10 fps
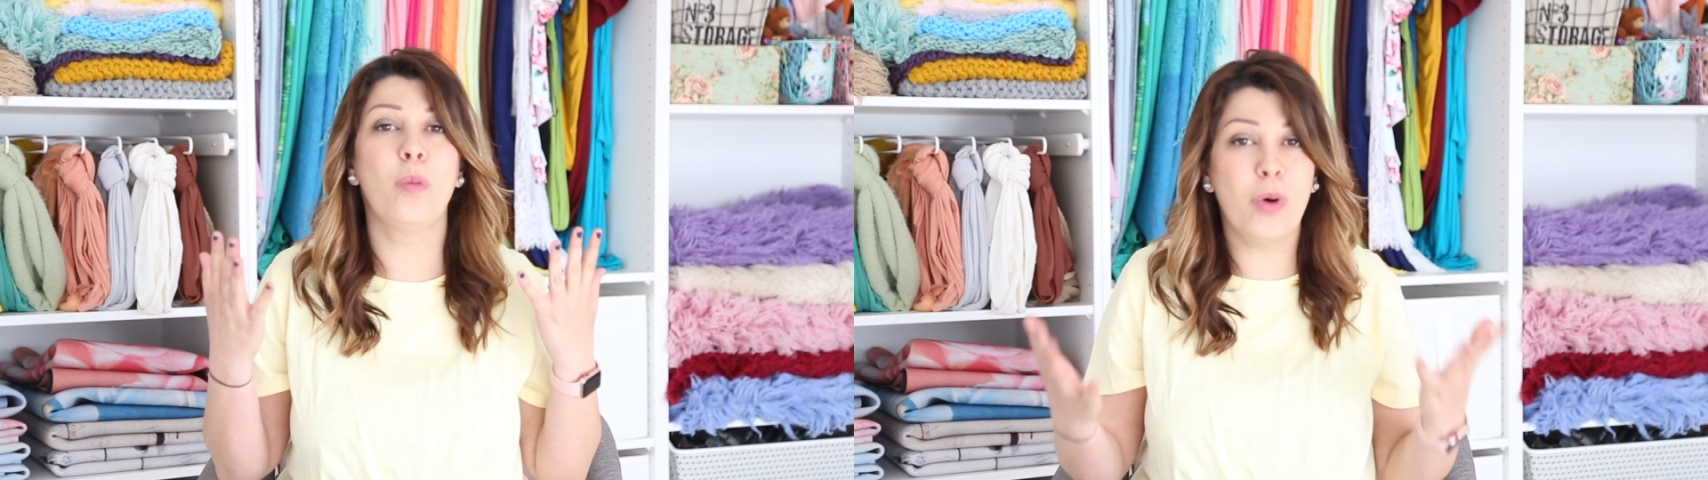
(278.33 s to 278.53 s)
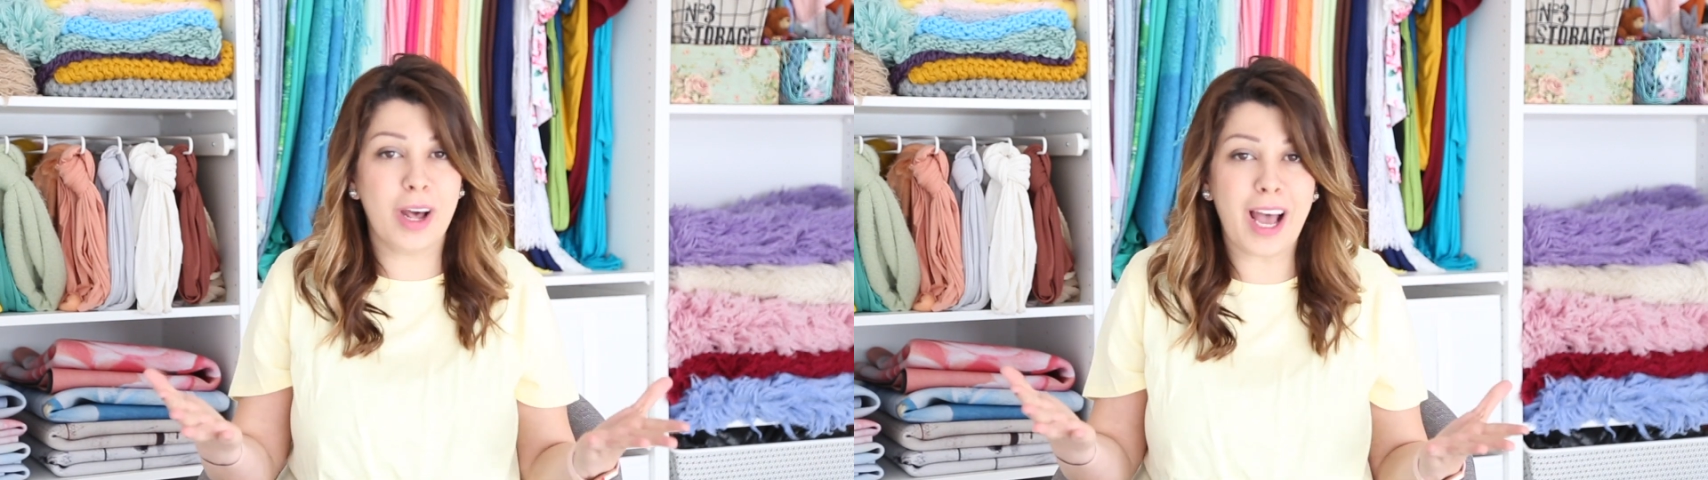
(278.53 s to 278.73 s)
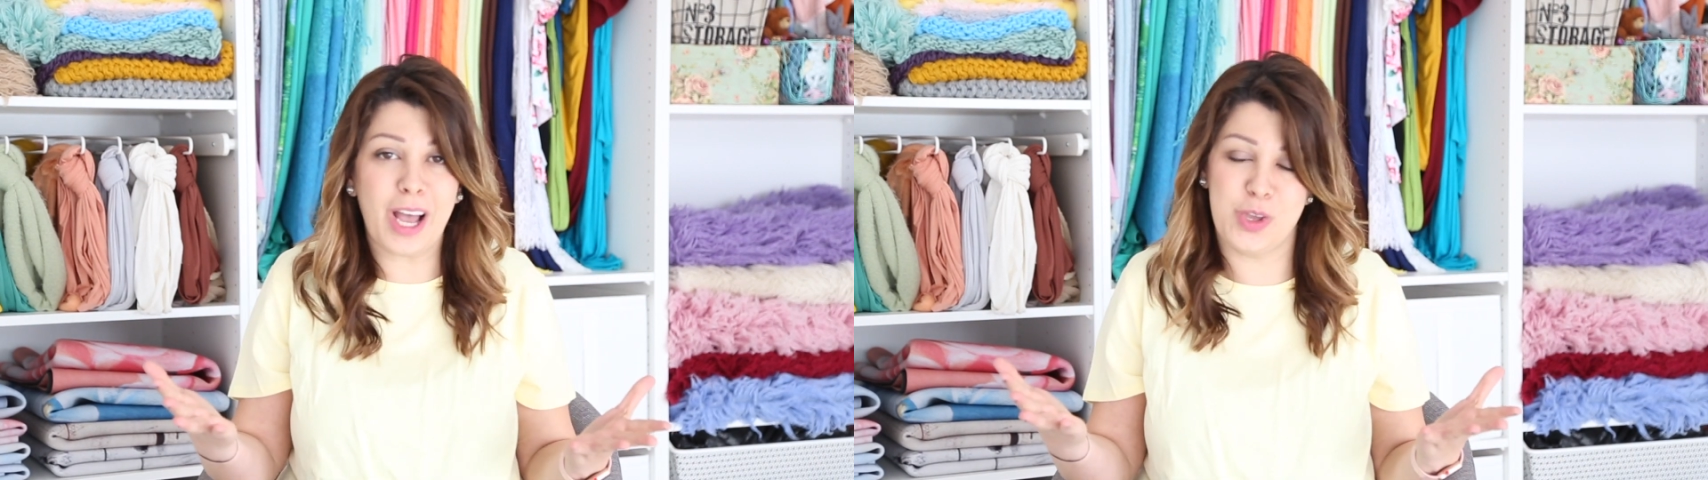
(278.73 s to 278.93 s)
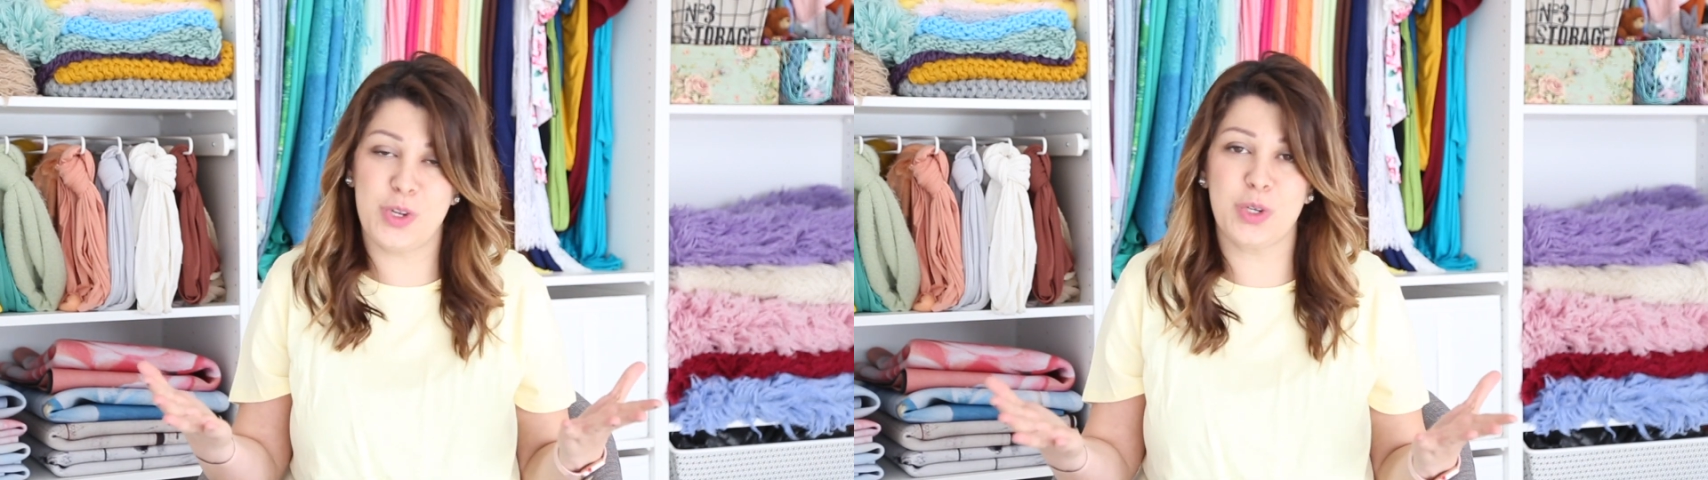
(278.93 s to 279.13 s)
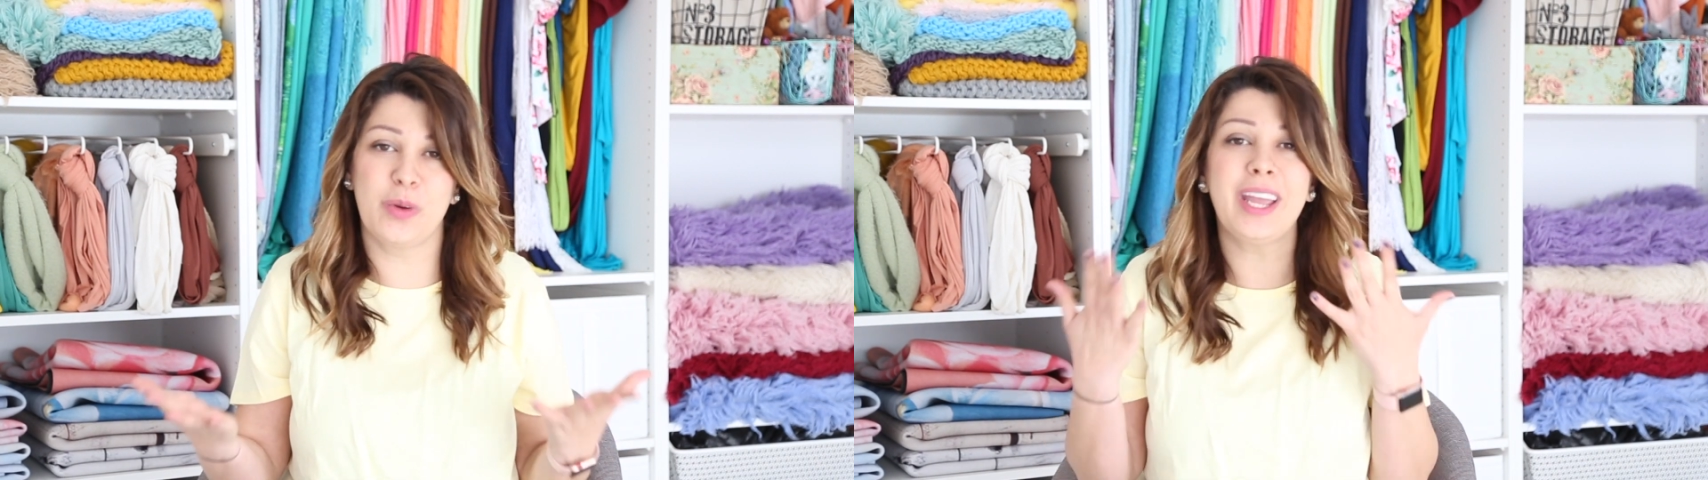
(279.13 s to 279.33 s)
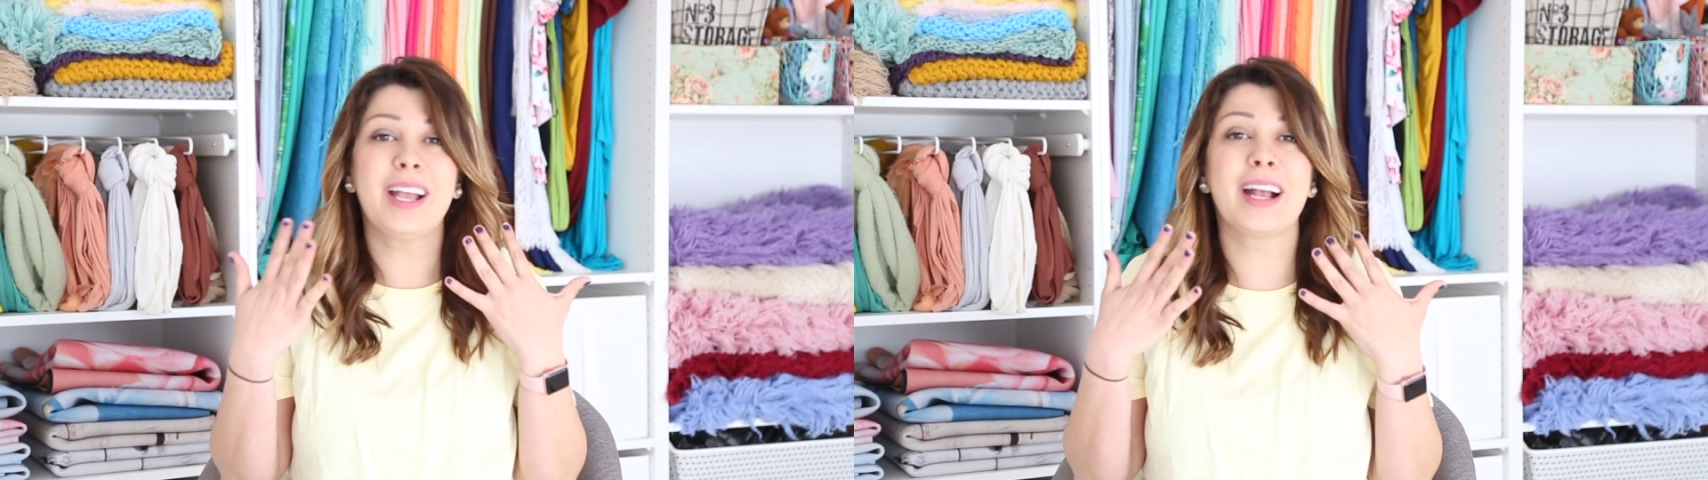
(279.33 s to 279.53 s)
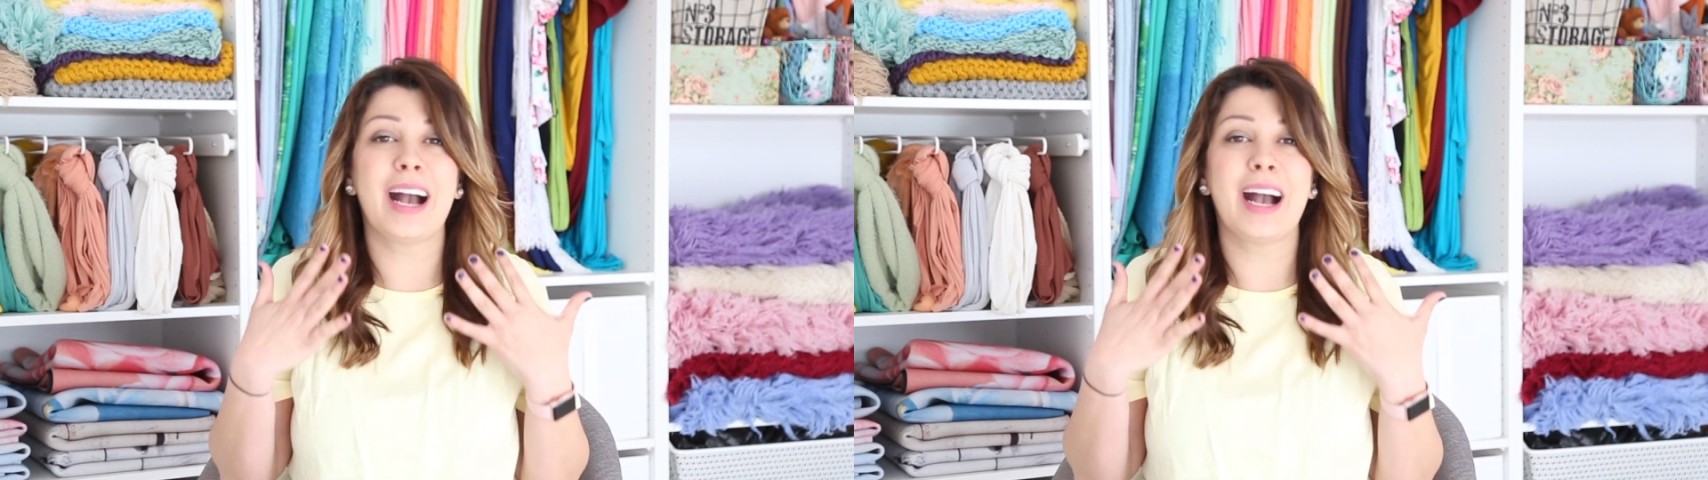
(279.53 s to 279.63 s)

what are you doing?